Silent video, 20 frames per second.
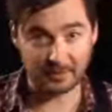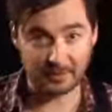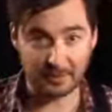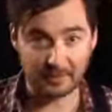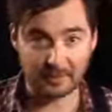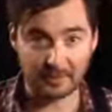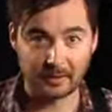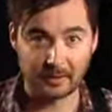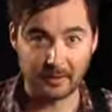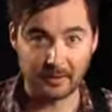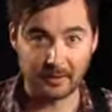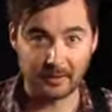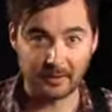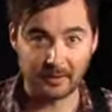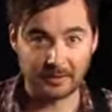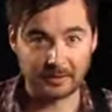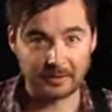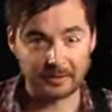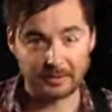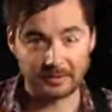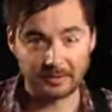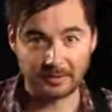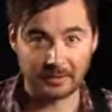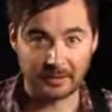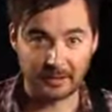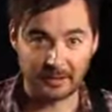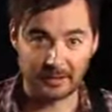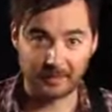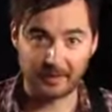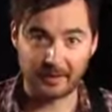pedal, let's just
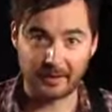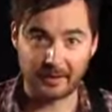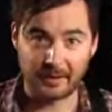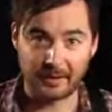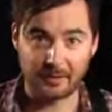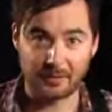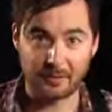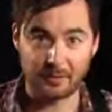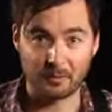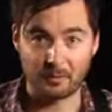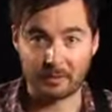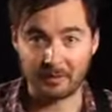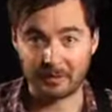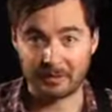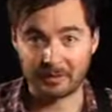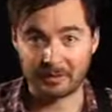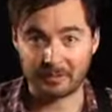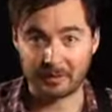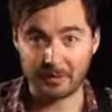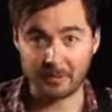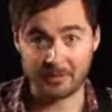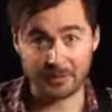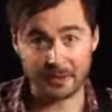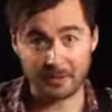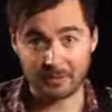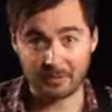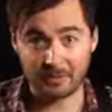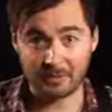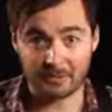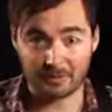clarify what is
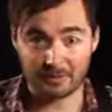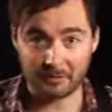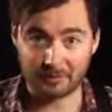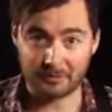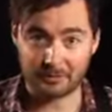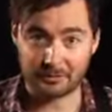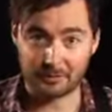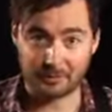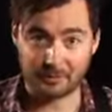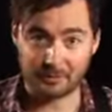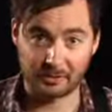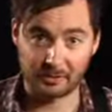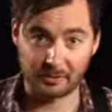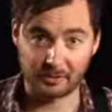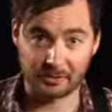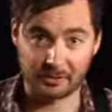vibrato and what is tremolo,